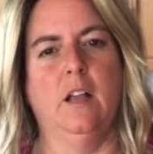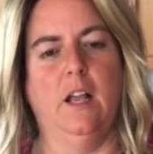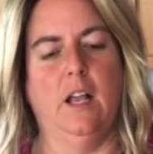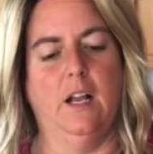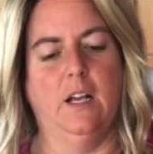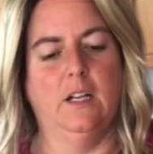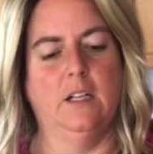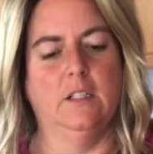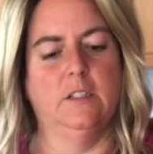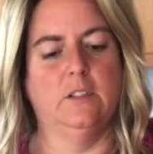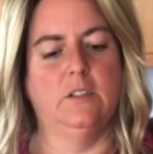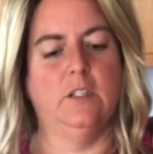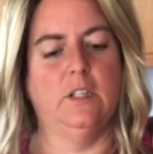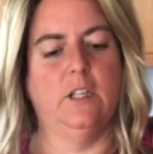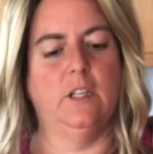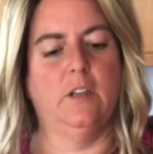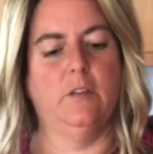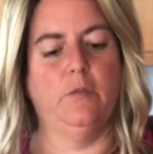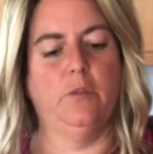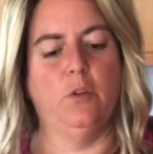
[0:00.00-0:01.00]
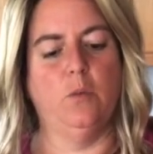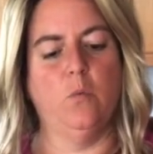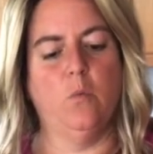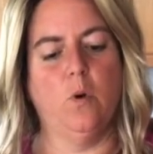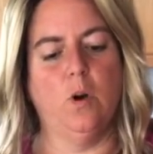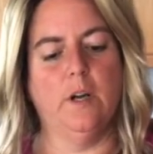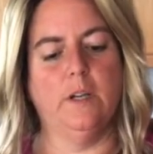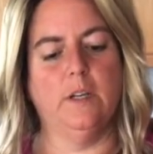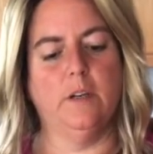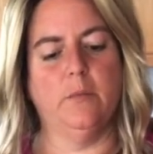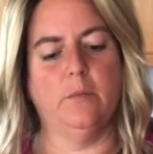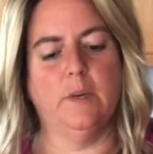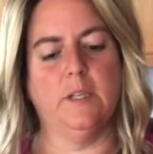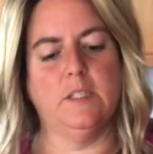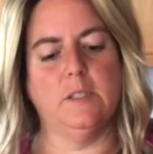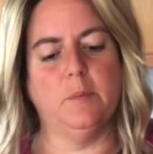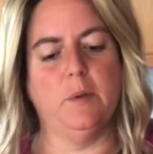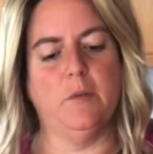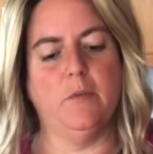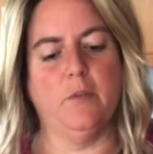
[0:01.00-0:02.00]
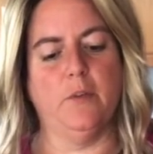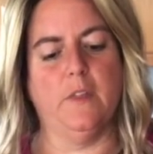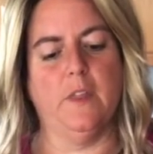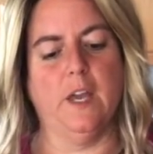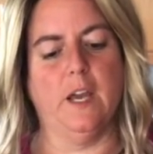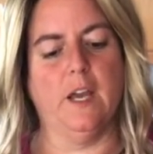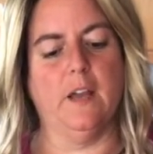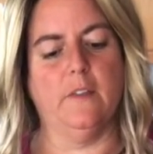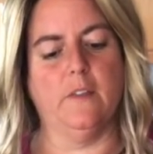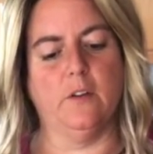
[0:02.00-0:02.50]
And if you want a recipe for that,